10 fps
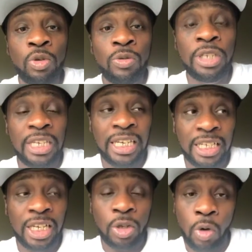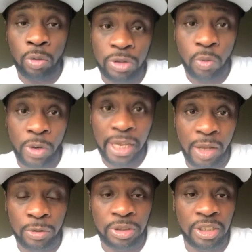you can go somewhere
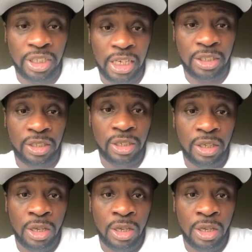else to teach